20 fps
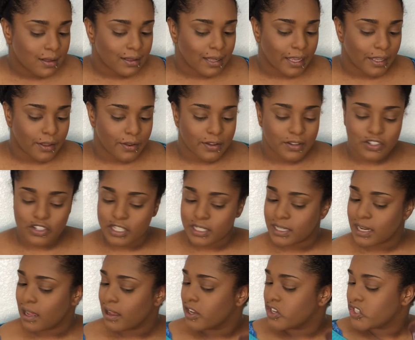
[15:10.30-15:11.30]
Like, you can just
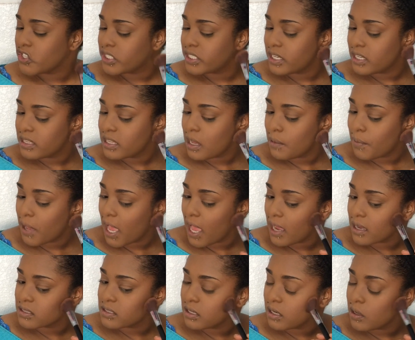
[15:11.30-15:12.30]
tell I just did that by
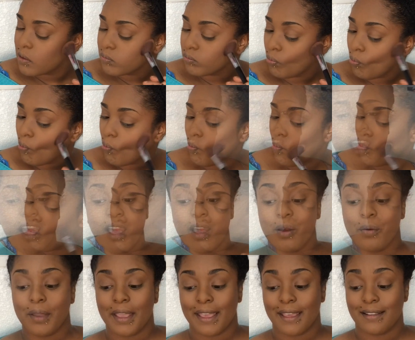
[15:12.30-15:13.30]
accident.
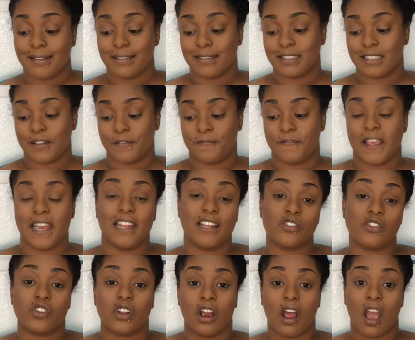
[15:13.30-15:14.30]
Oh, and to
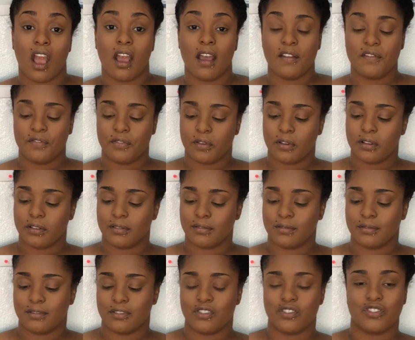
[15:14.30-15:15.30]
finish it off,
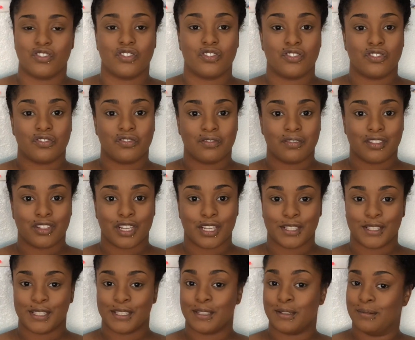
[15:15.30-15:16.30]

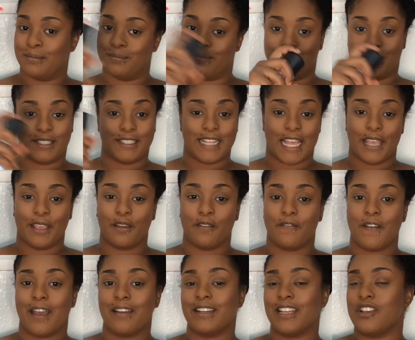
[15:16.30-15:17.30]
just set your
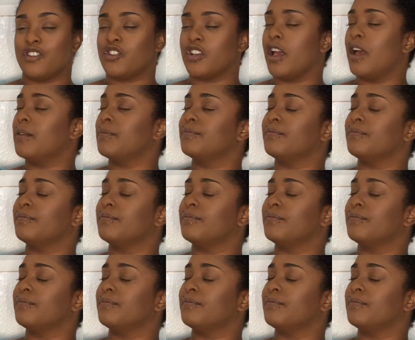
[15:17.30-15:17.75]
foundation.